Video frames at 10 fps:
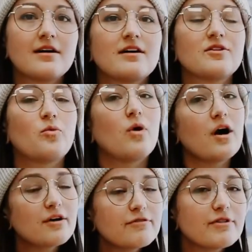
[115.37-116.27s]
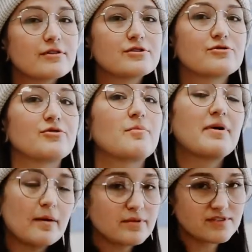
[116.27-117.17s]
The water flows through the
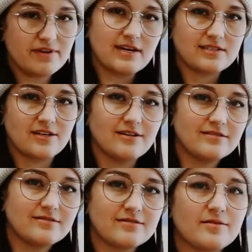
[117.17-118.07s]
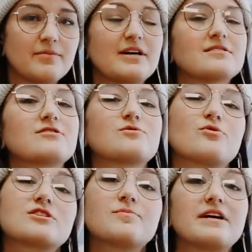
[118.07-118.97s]
pebbles faster because there's
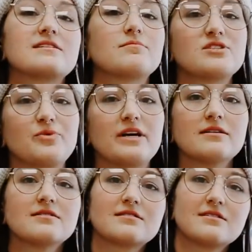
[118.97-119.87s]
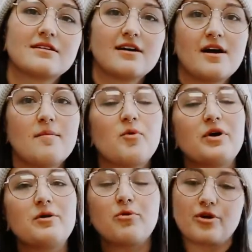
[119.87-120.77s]
more space in between. But
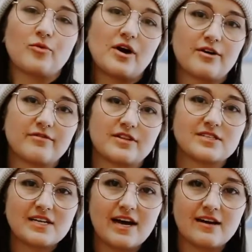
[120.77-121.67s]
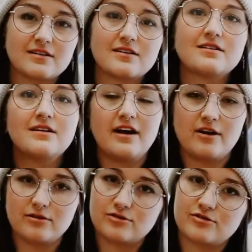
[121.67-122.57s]
when you pour the water over the sand, it goes through